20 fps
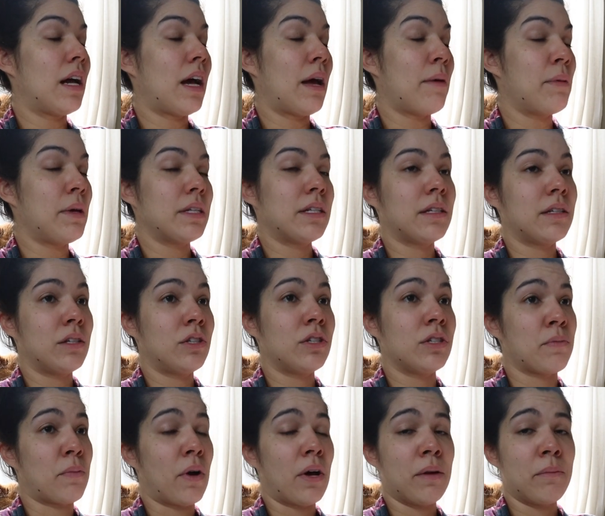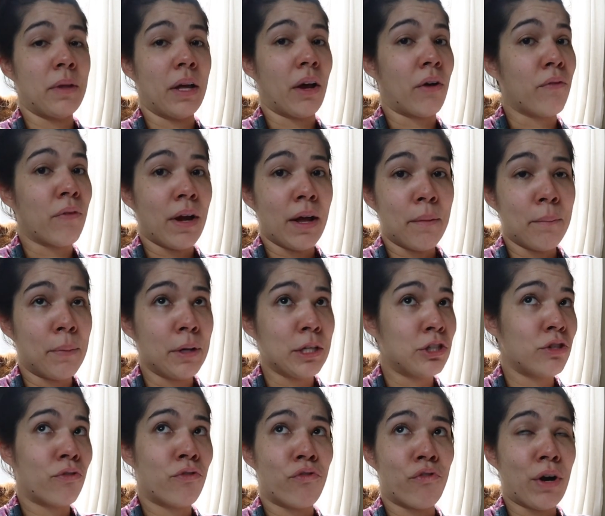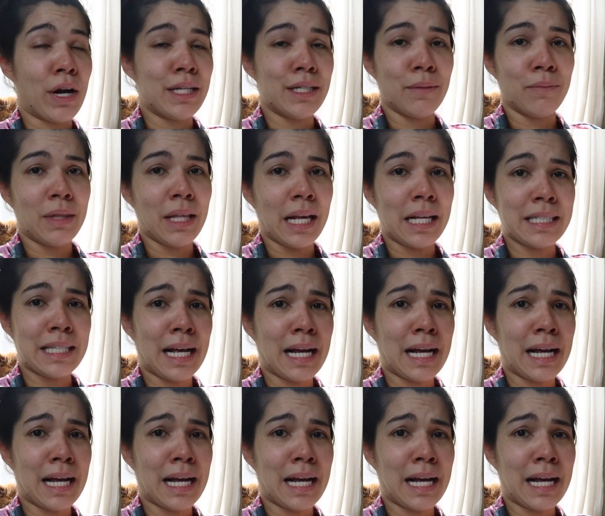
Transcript: I basically just bought him like a bunch of random things,